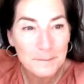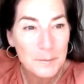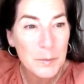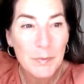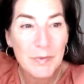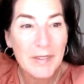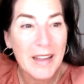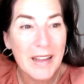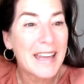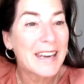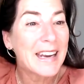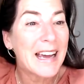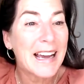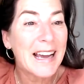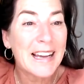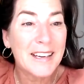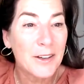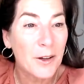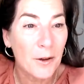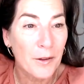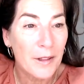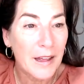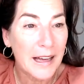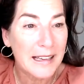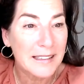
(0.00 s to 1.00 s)
and I know
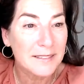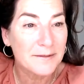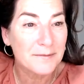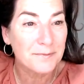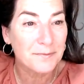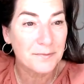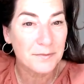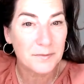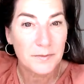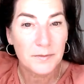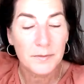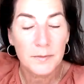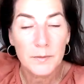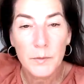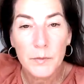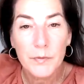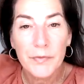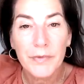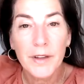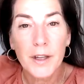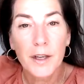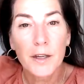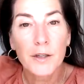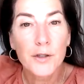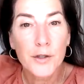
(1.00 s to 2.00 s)
that.
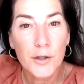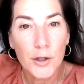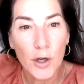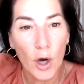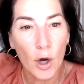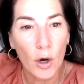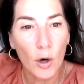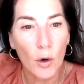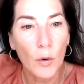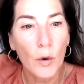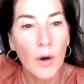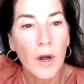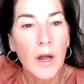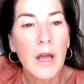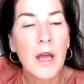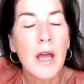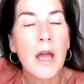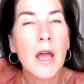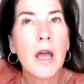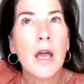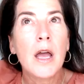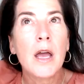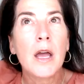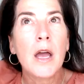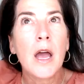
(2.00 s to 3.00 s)
So
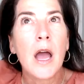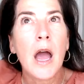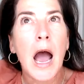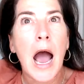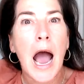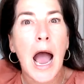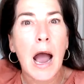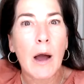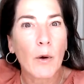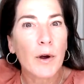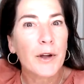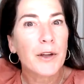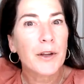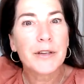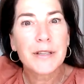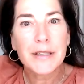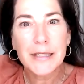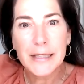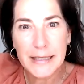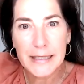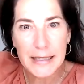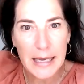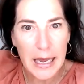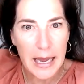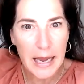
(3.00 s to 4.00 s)
I want you to
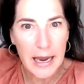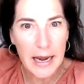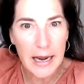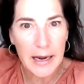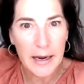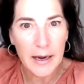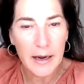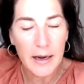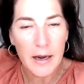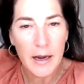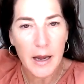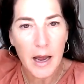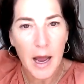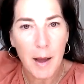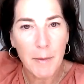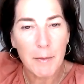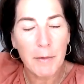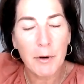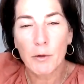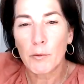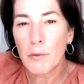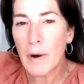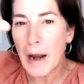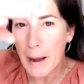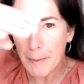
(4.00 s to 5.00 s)
say, I'm going to
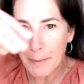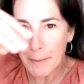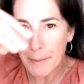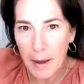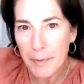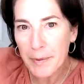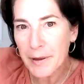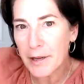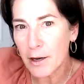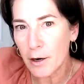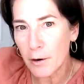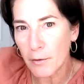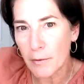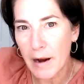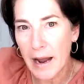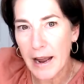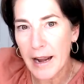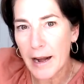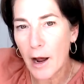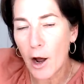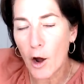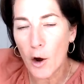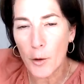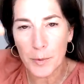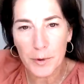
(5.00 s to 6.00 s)
wrap up here, right? I
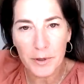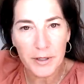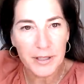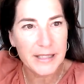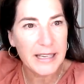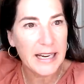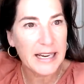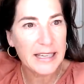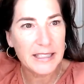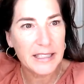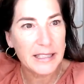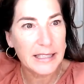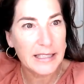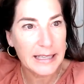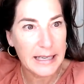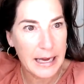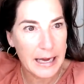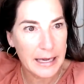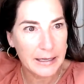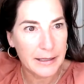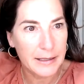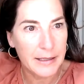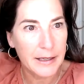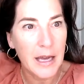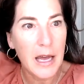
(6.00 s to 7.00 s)
hope you're staying to the
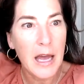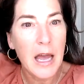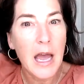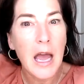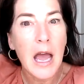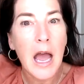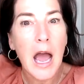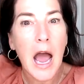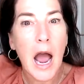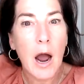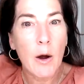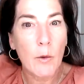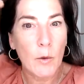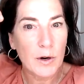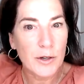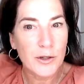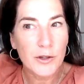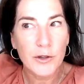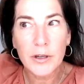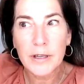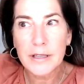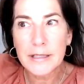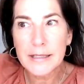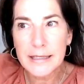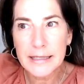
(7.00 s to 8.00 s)
end. I want you
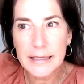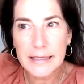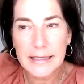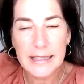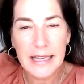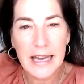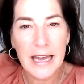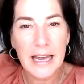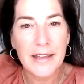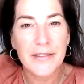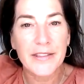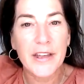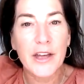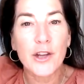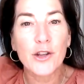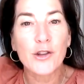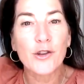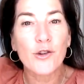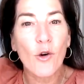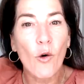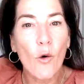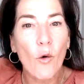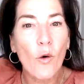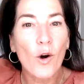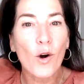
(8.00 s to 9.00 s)
guys to say that
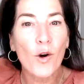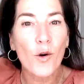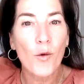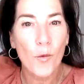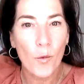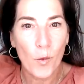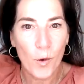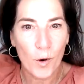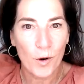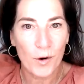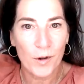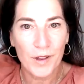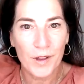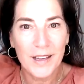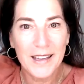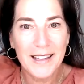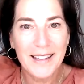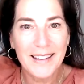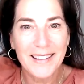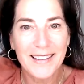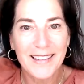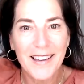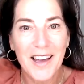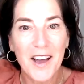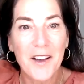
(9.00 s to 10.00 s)
you're
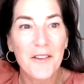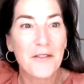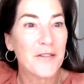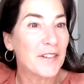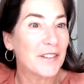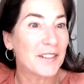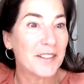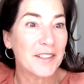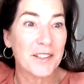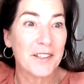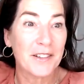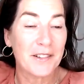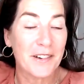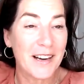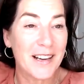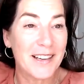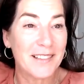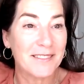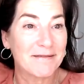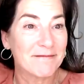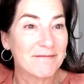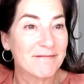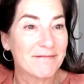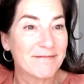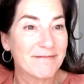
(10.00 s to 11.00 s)
worthy of feeling great.
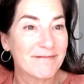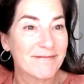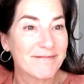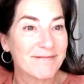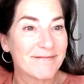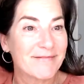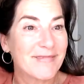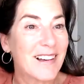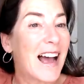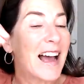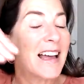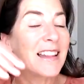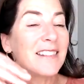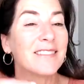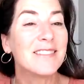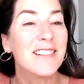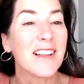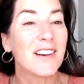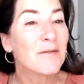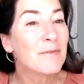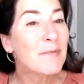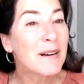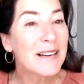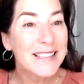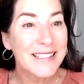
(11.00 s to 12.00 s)
I love
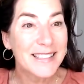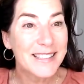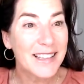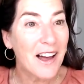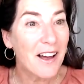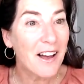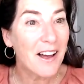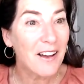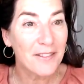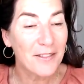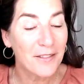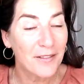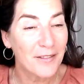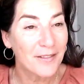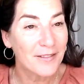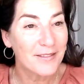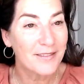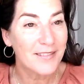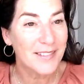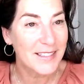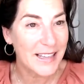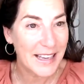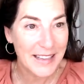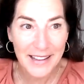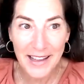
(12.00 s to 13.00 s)
myself.
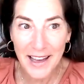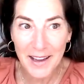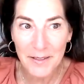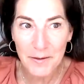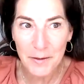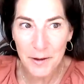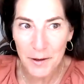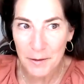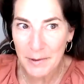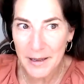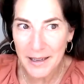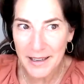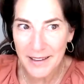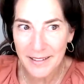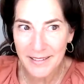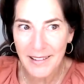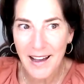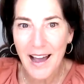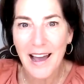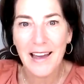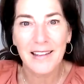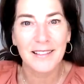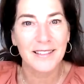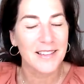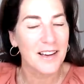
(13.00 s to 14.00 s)
Say that with me. I
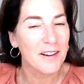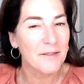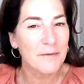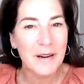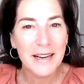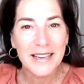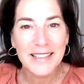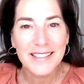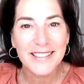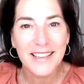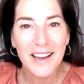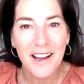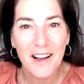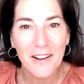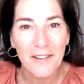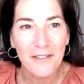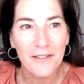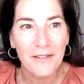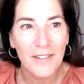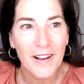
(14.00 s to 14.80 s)
love myself.